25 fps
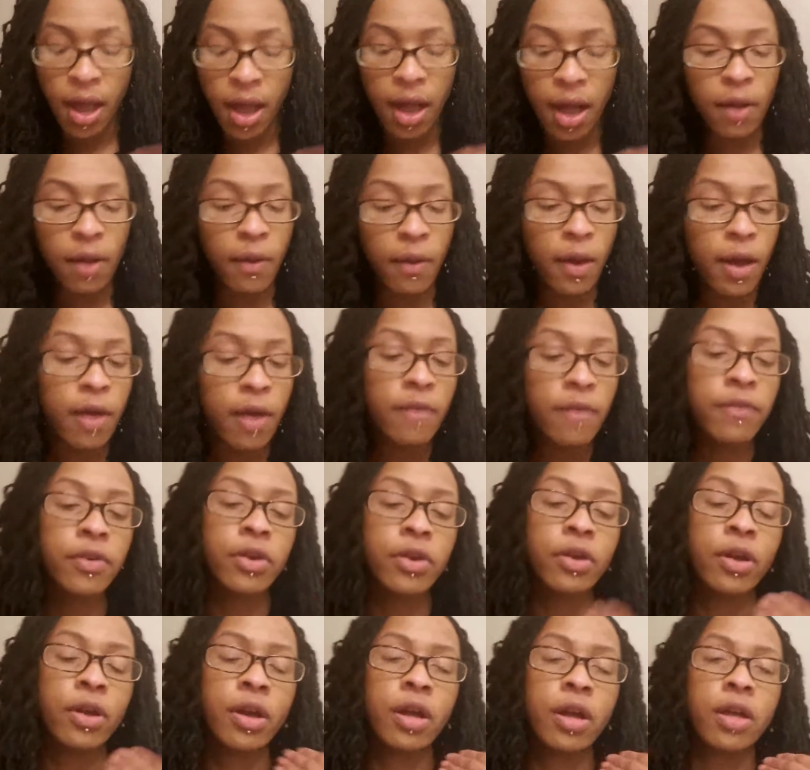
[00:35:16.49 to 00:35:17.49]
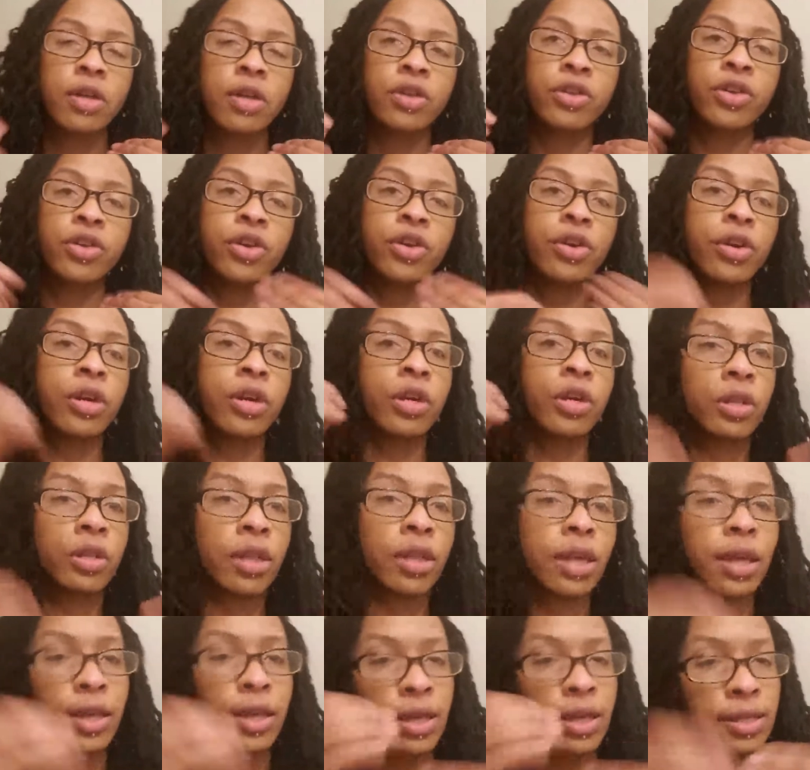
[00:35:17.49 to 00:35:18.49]
However, you're
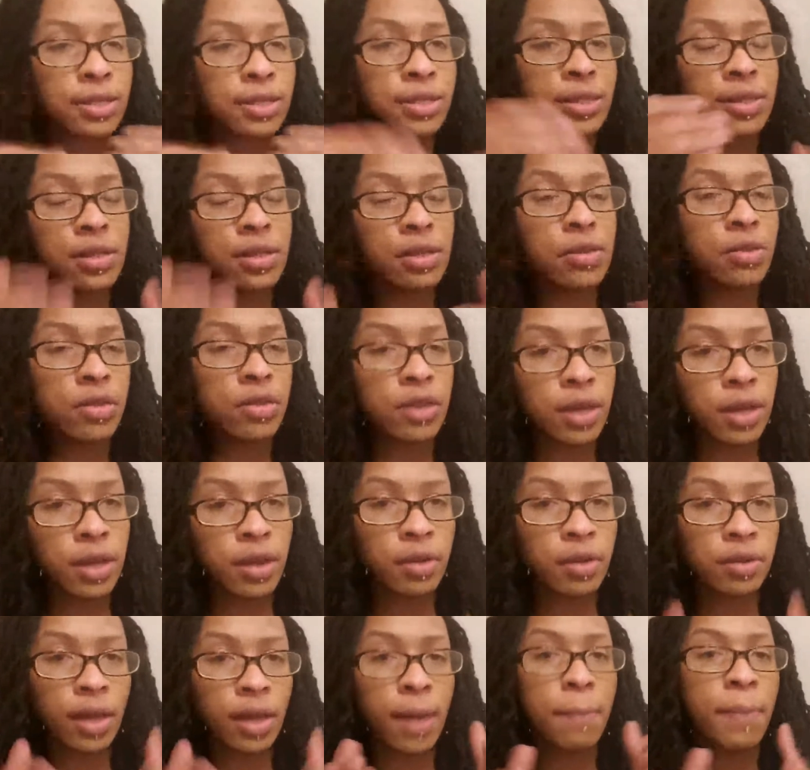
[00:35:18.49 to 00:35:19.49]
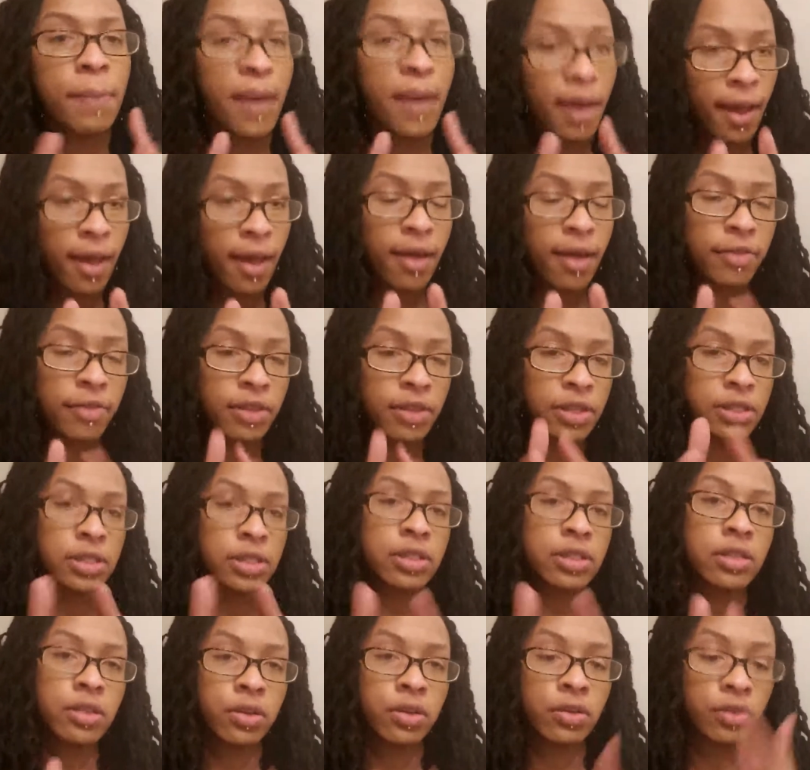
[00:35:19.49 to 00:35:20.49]
like it's still there. That path is
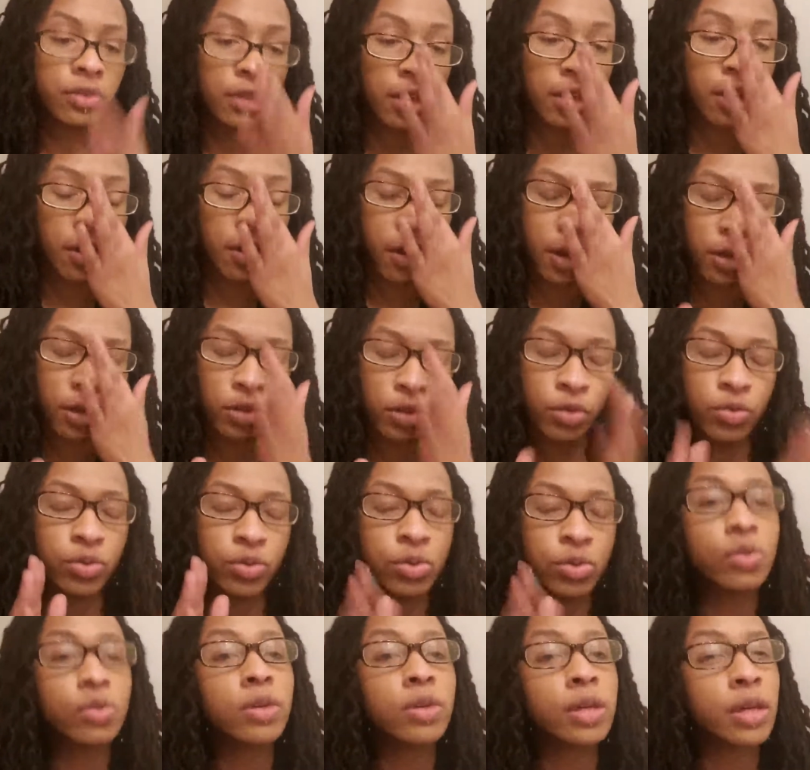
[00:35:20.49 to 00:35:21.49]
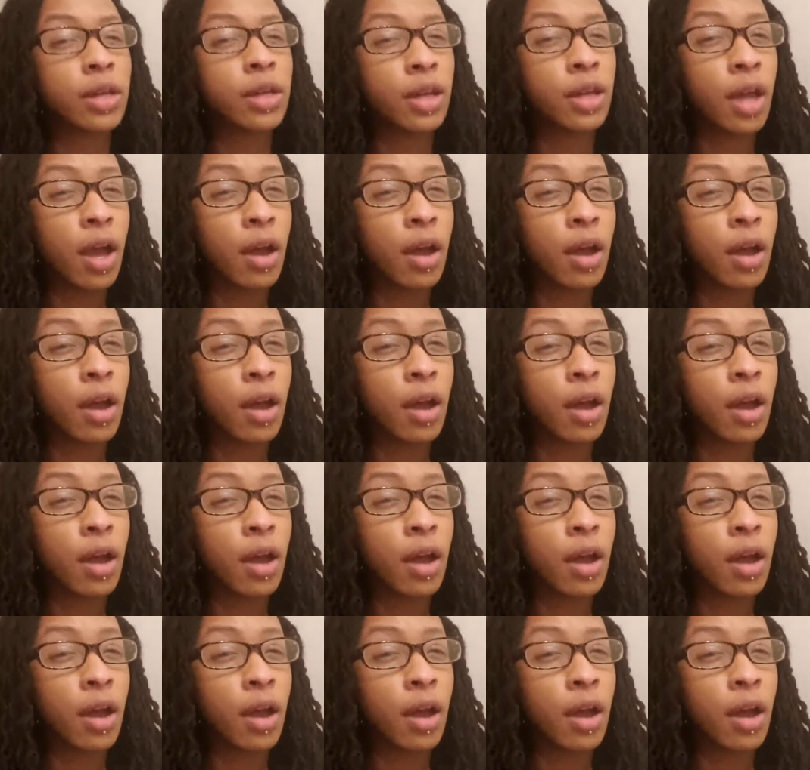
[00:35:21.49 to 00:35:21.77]
still there, and you do get